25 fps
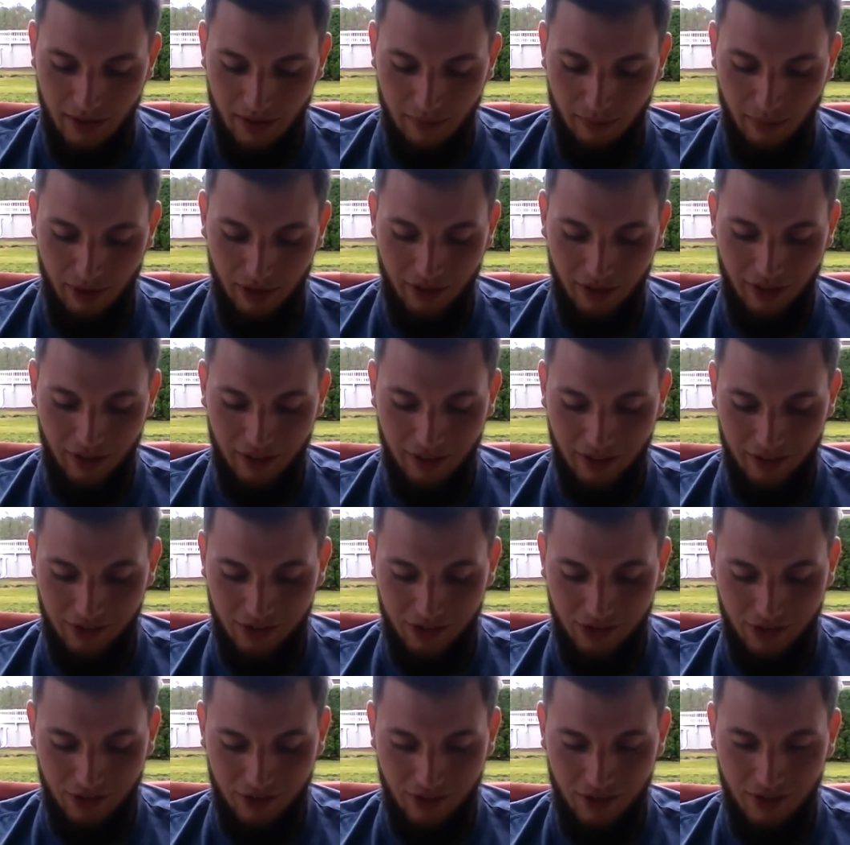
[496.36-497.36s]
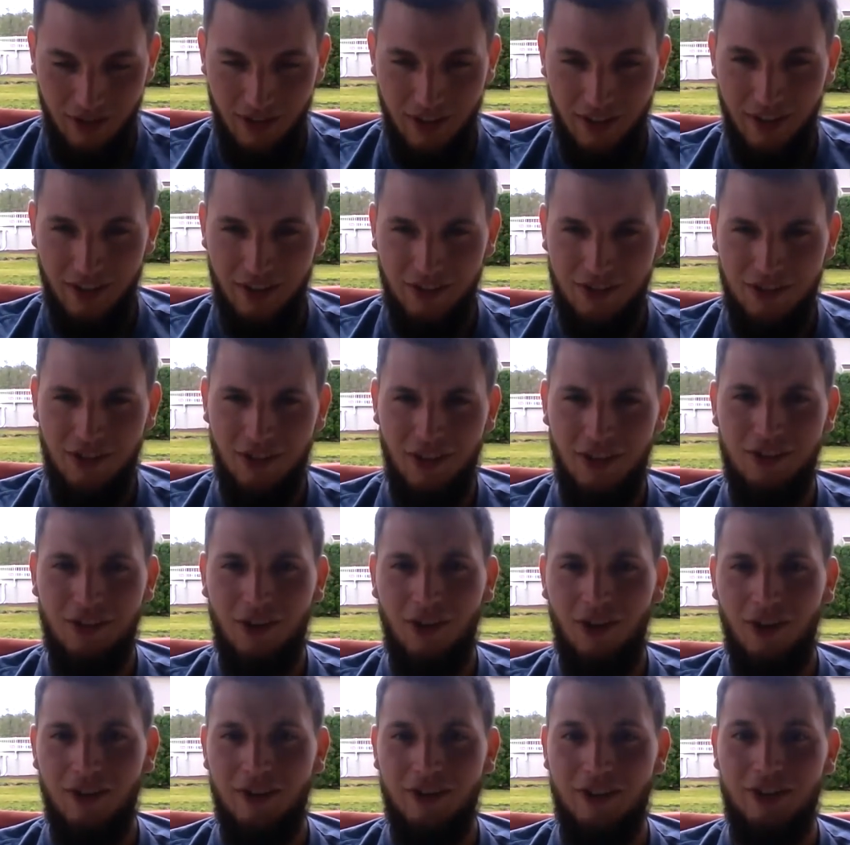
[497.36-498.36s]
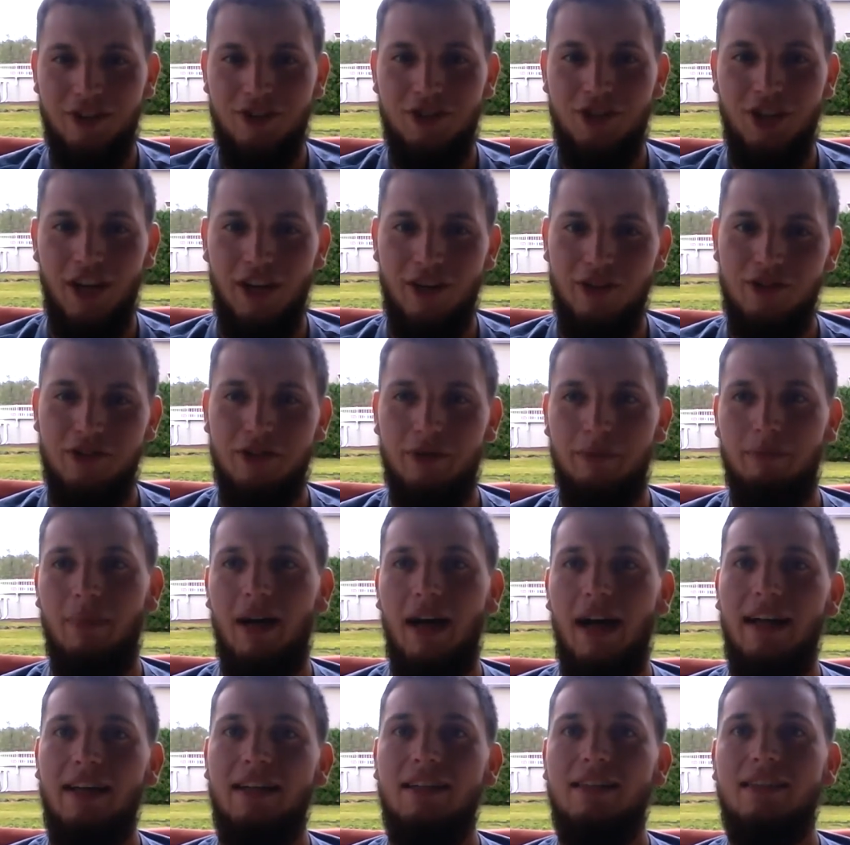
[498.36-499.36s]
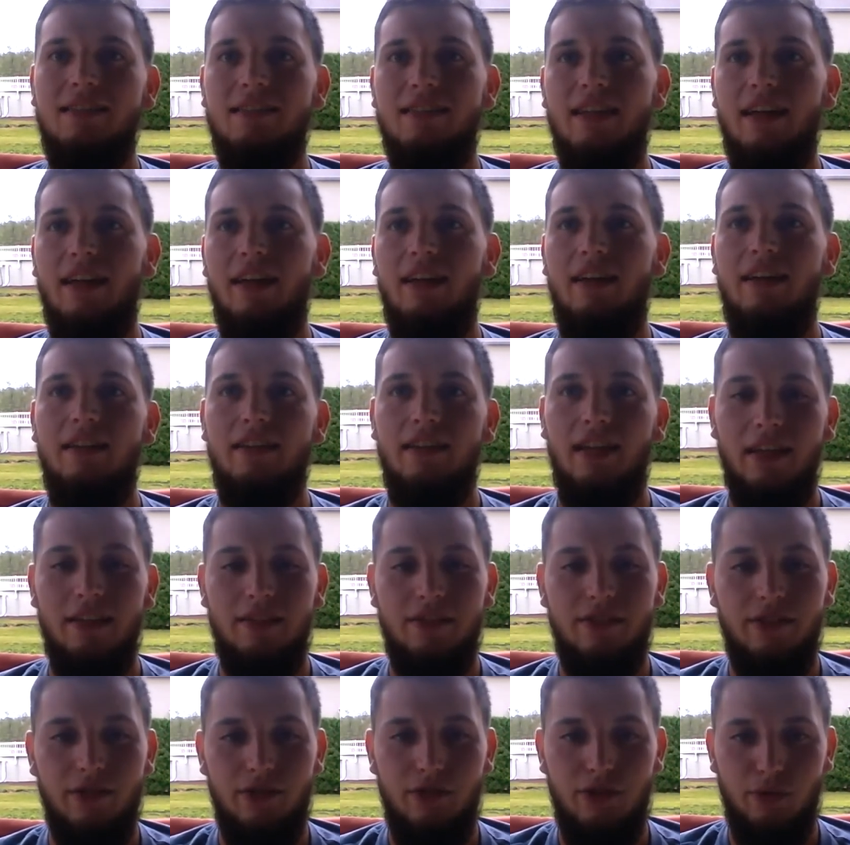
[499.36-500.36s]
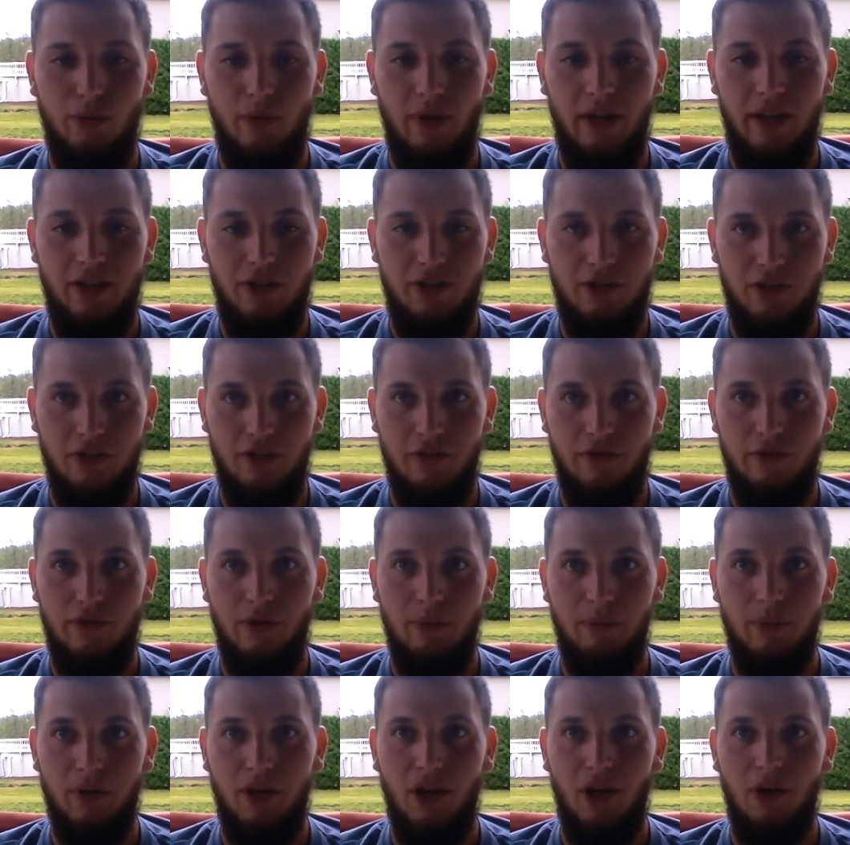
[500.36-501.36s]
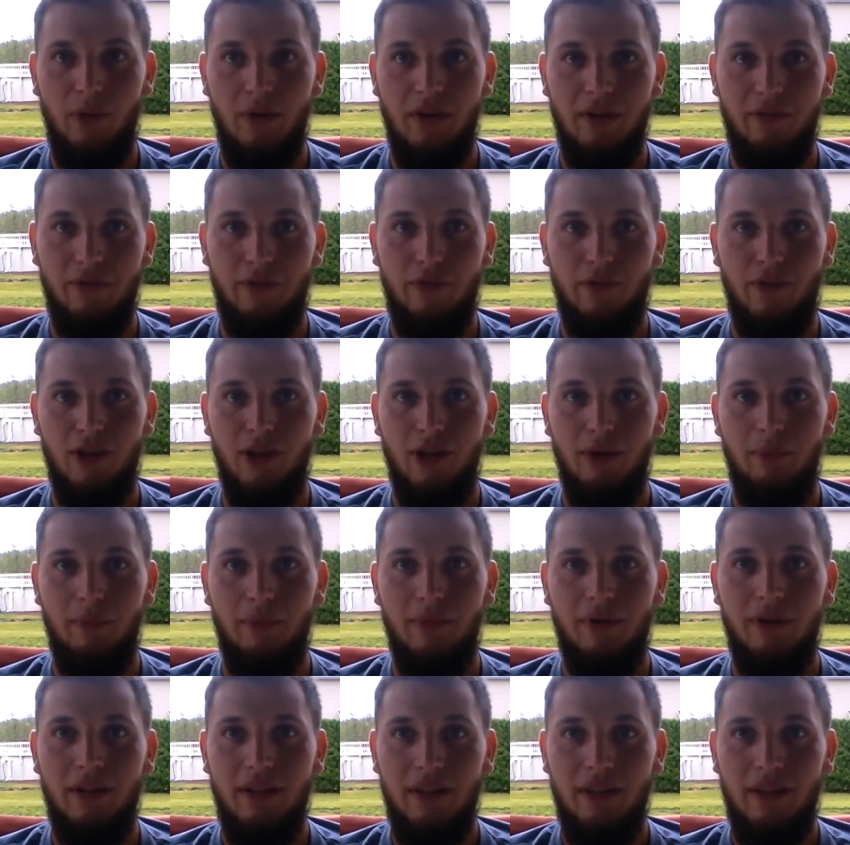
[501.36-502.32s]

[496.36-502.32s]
But it's hard to change your mindset in that situation, from going from